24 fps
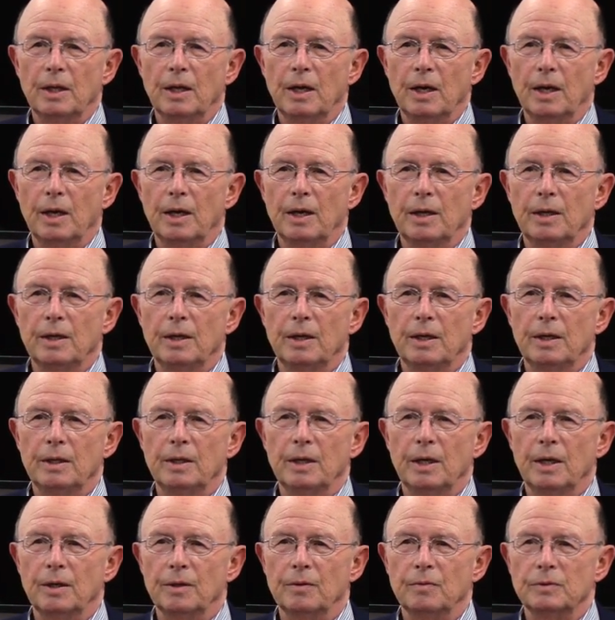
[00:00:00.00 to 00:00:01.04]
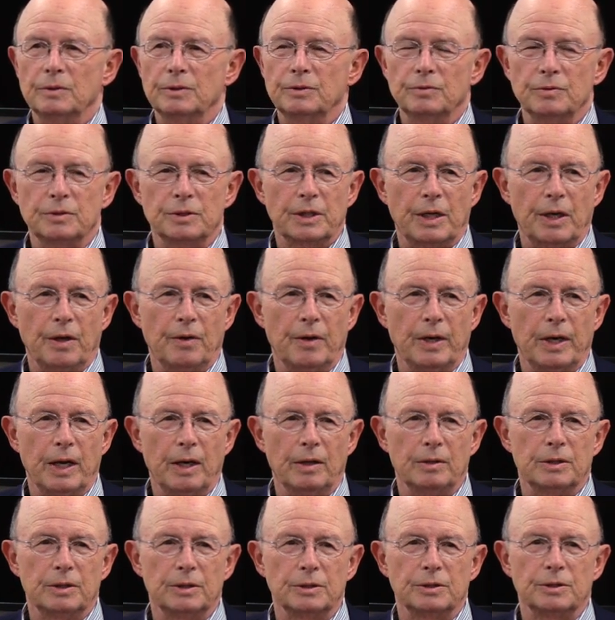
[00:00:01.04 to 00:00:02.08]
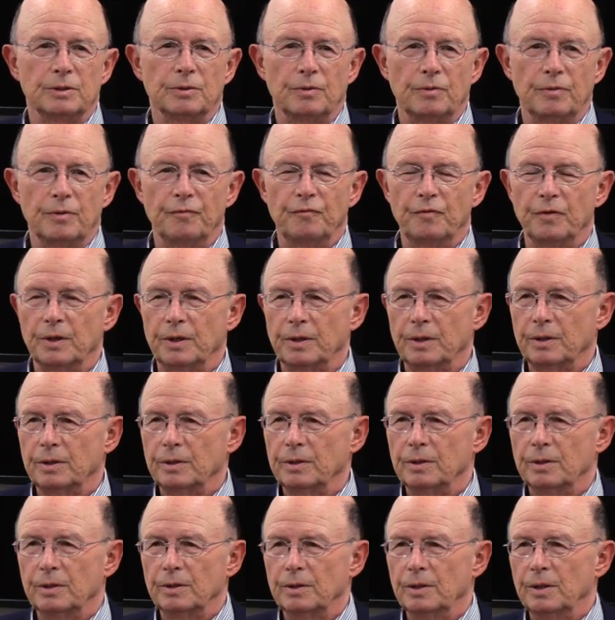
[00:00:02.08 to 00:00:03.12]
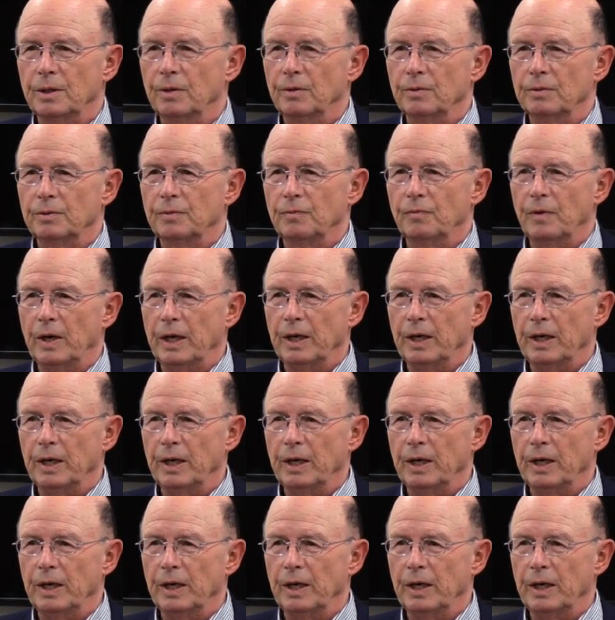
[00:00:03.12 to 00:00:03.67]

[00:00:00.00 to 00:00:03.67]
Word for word: Uh, and, and, it was just carrying out this horrific you know,